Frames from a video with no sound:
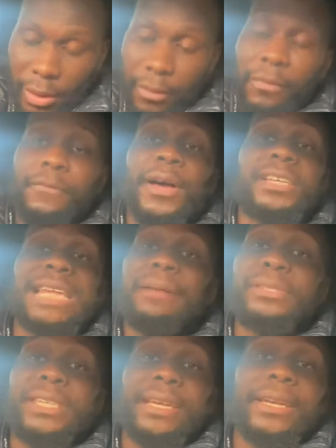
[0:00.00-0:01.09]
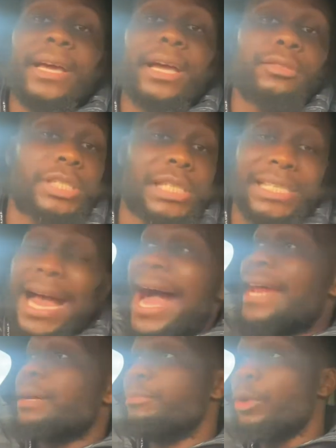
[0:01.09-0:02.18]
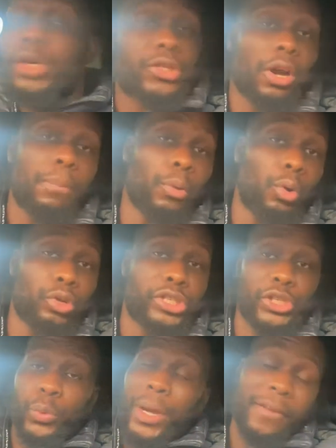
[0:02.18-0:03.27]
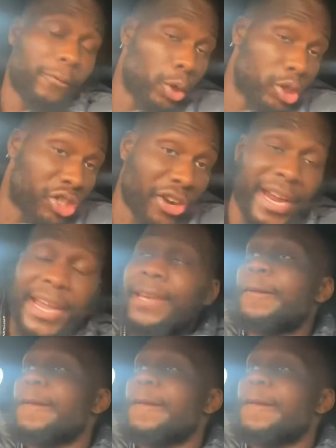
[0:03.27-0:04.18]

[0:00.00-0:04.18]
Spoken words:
first time seeing her, she's at the bus stop or she's waiting for a train,